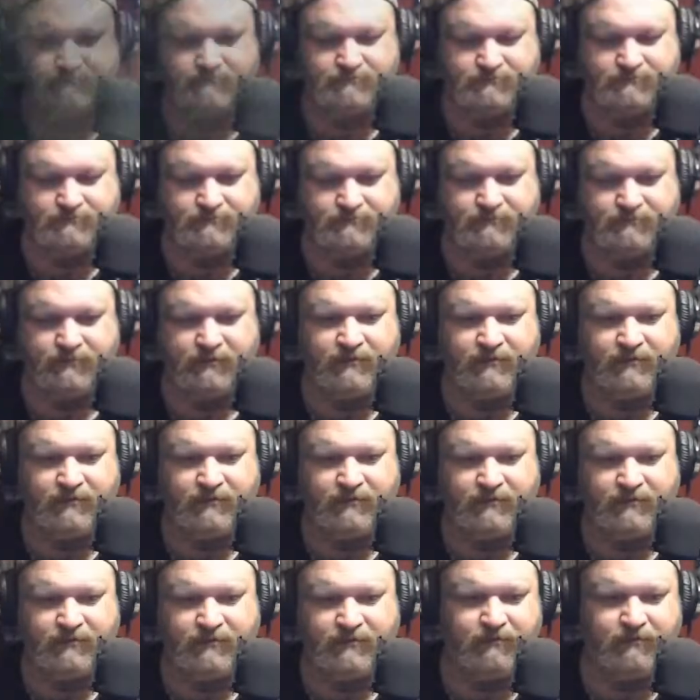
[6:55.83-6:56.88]
It,
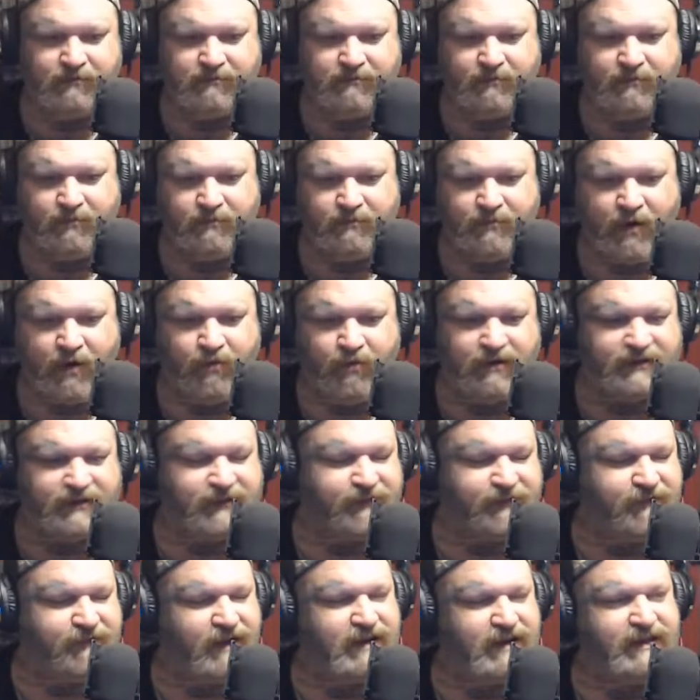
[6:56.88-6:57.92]
well,
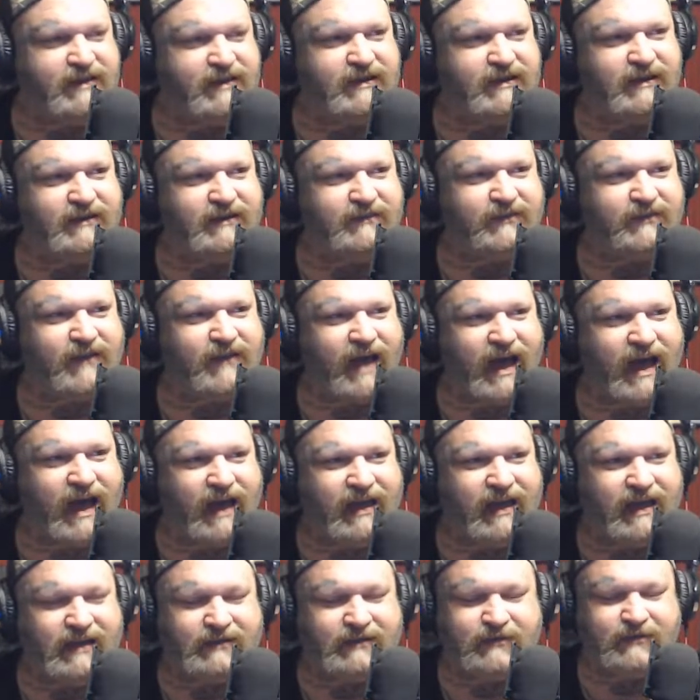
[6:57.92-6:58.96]
what's funny is
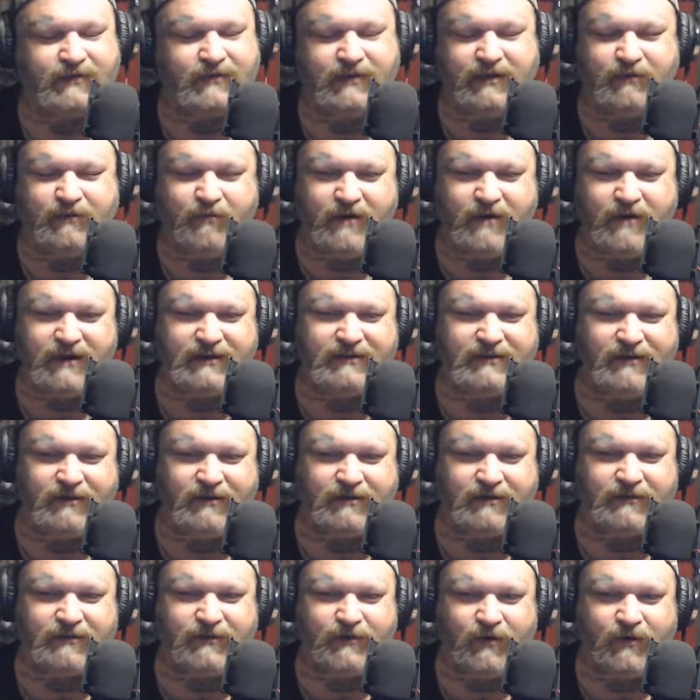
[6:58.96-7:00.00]
I actually went
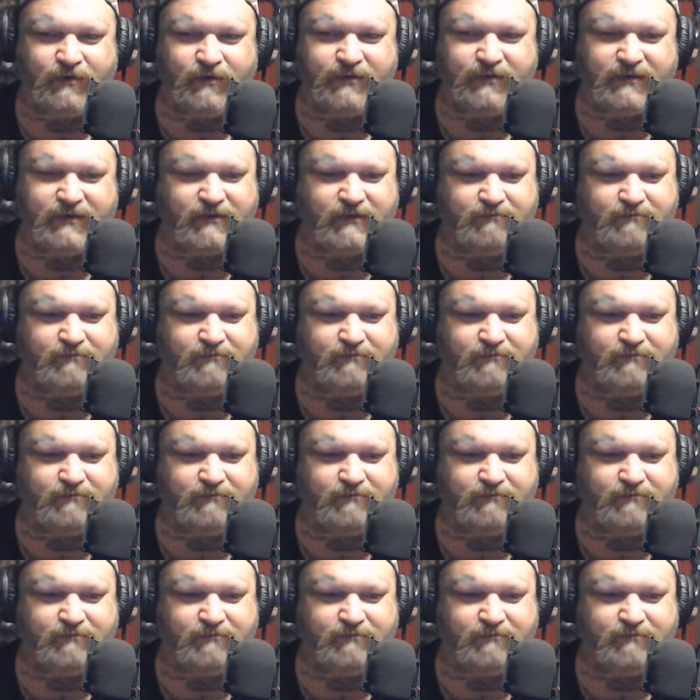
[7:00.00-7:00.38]
Dark Soul